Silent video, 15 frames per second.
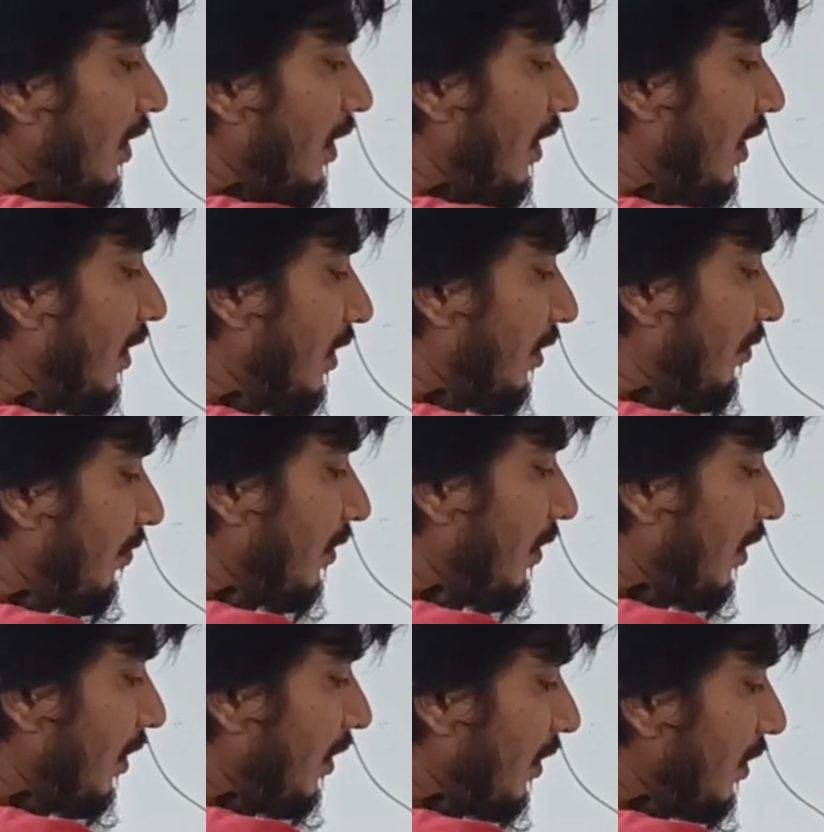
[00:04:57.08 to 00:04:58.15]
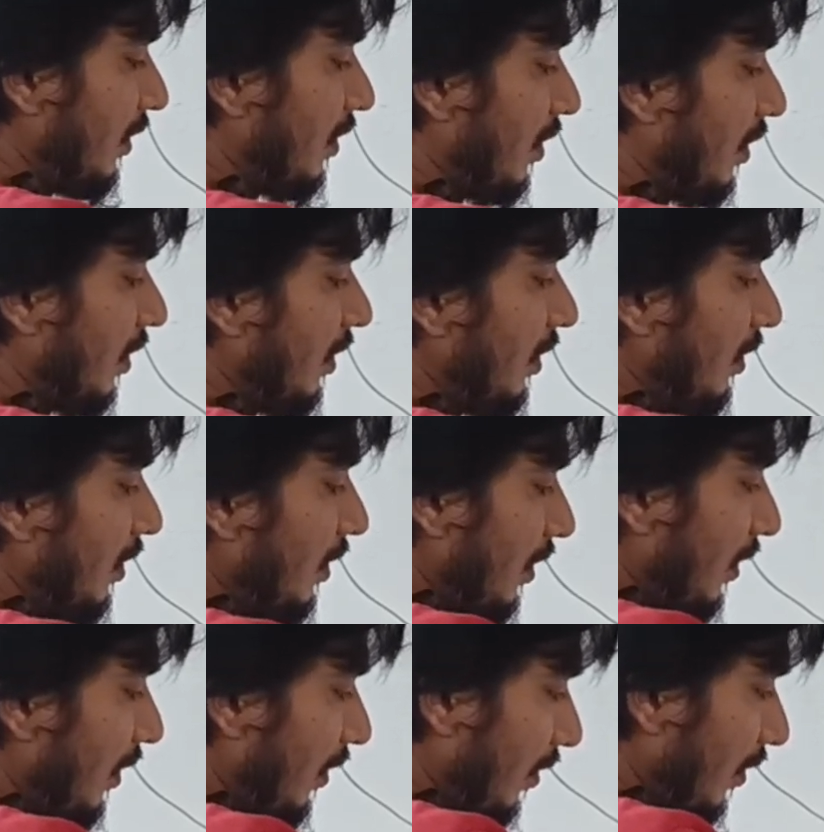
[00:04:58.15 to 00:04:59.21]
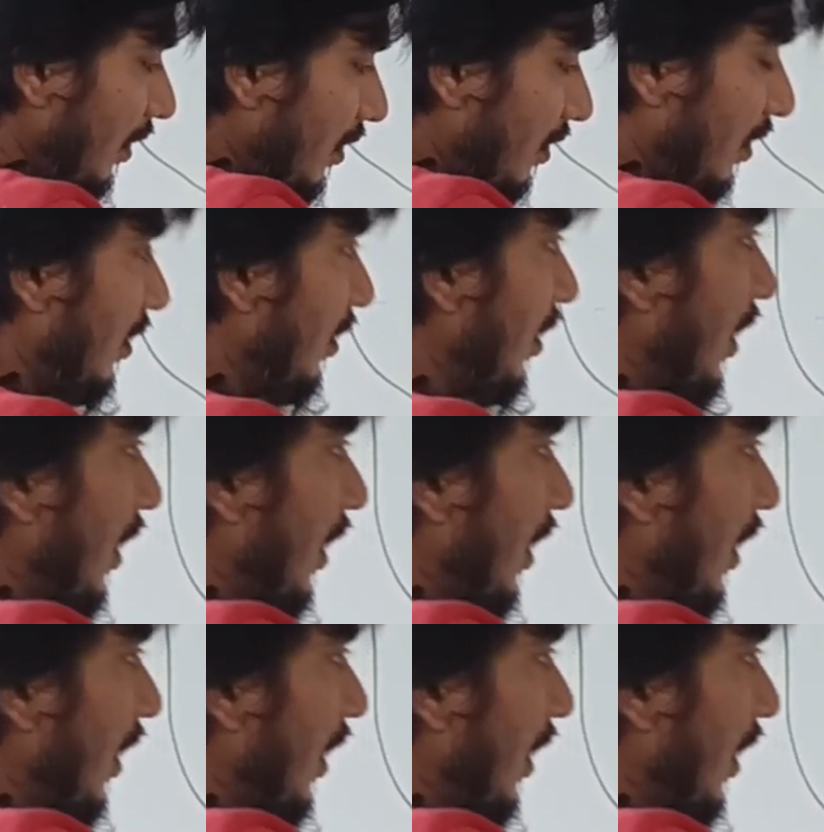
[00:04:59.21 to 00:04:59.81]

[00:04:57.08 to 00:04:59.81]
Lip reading: Electric field is a region